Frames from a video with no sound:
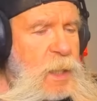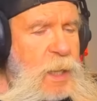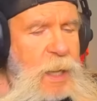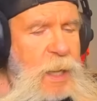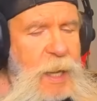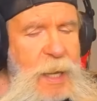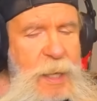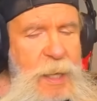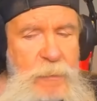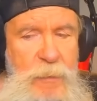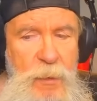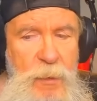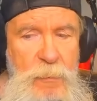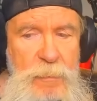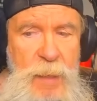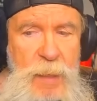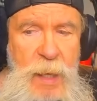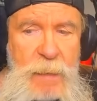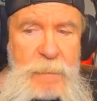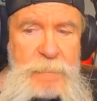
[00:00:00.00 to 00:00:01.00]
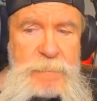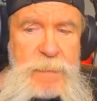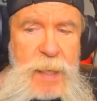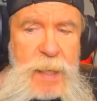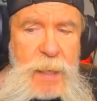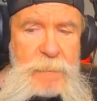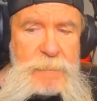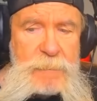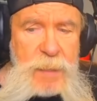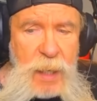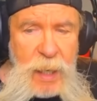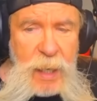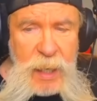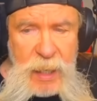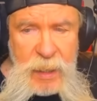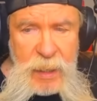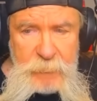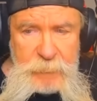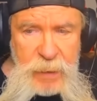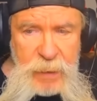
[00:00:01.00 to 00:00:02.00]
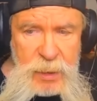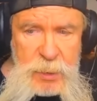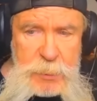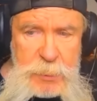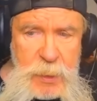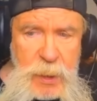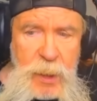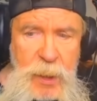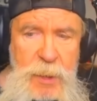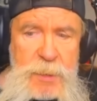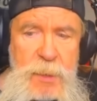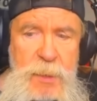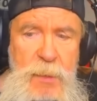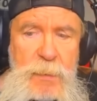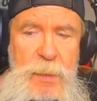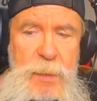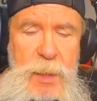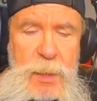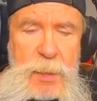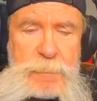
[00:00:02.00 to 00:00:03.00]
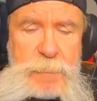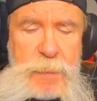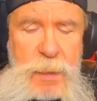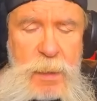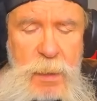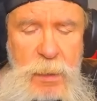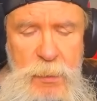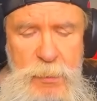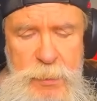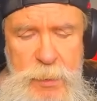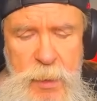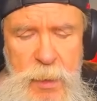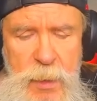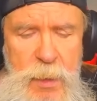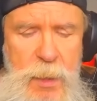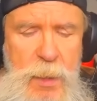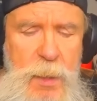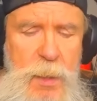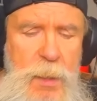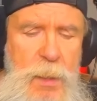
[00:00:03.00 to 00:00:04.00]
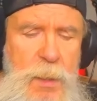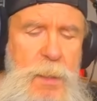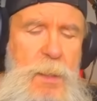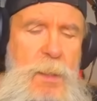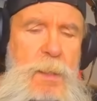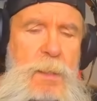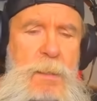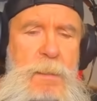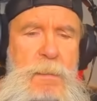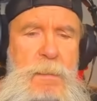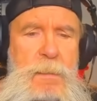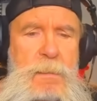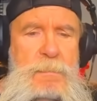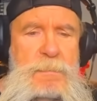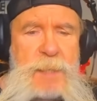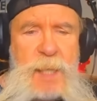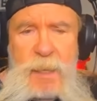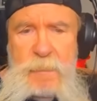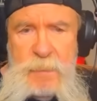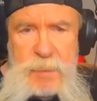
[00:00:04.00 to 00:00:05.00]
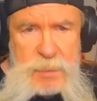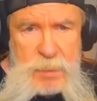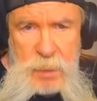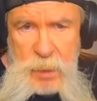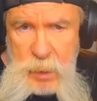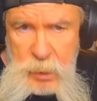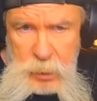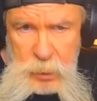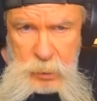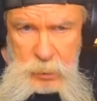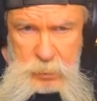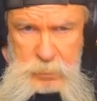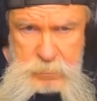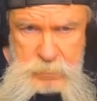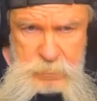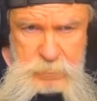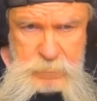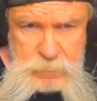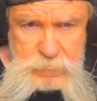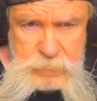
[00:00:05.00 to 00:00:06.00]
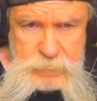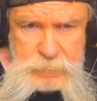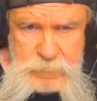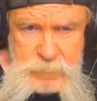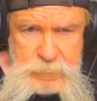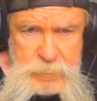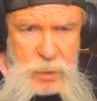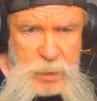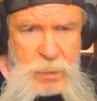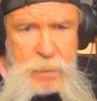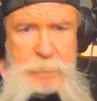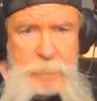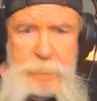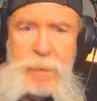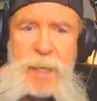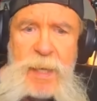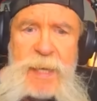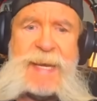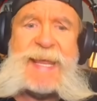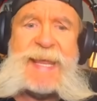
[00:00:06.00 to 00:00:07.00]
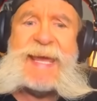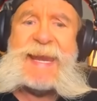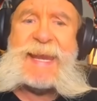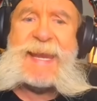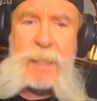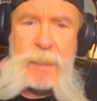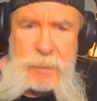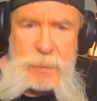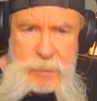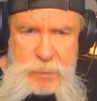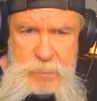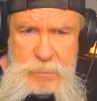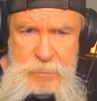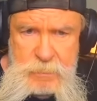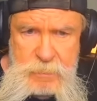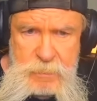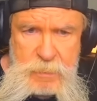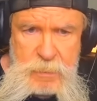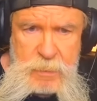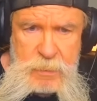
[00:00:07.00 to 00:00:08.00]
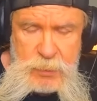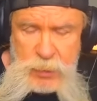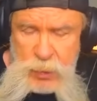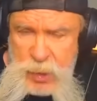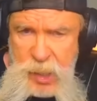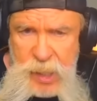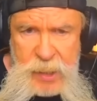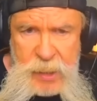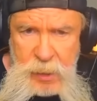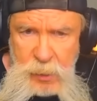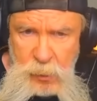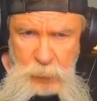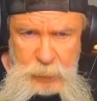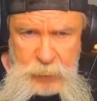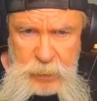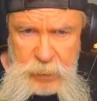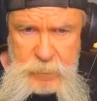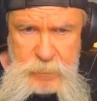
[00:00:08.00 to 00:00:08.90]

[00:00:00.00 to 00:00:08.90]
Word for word: I don't know. I, I, I have mixed feelings on this because Tammy's an idiot, a complete idiot. She can't help it.